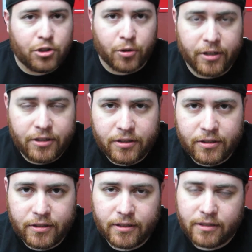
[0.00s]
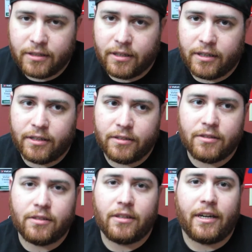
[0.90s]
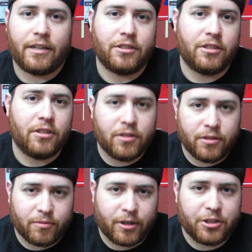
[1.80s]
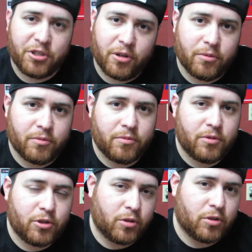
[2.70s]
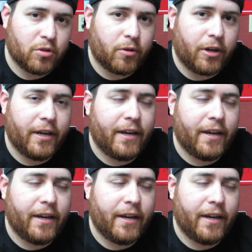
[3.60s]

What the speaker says: choice is actually to write your own short story.